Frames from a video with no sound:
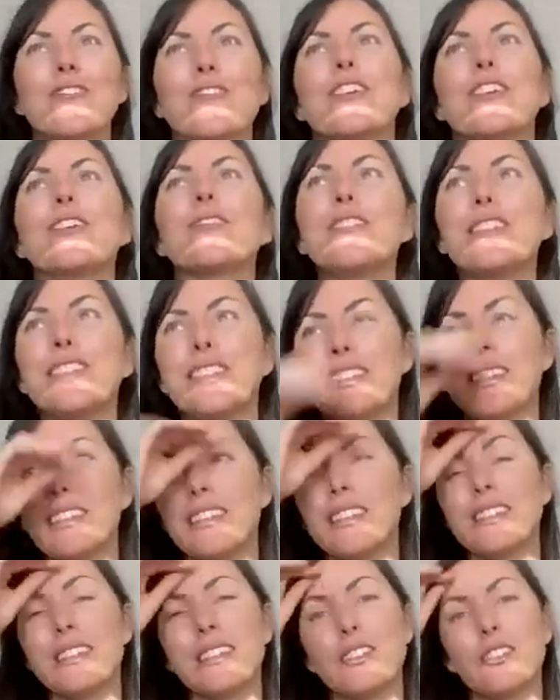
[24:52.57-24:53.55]

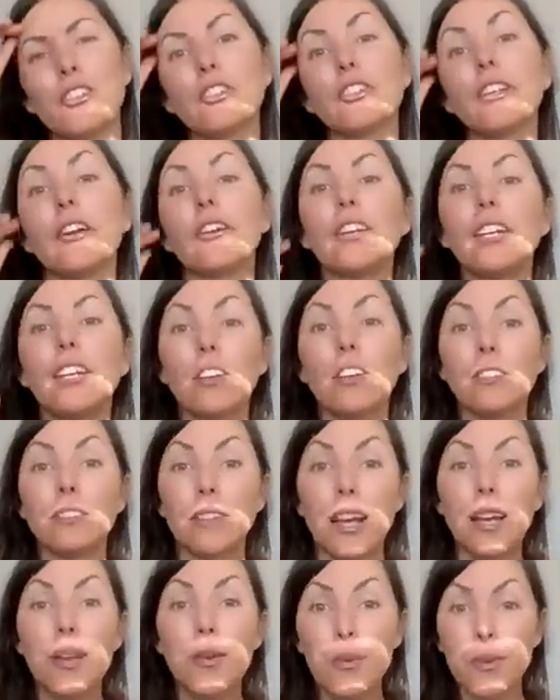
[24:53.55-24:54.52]
frequencies and sharing our
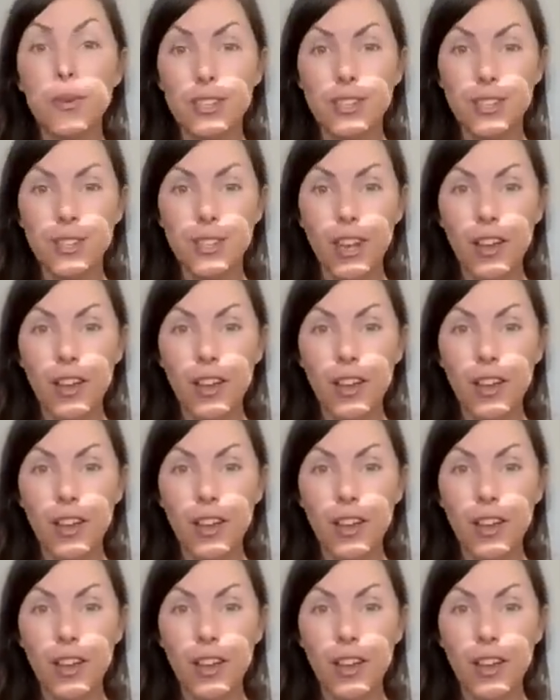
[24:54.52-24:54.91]
light with each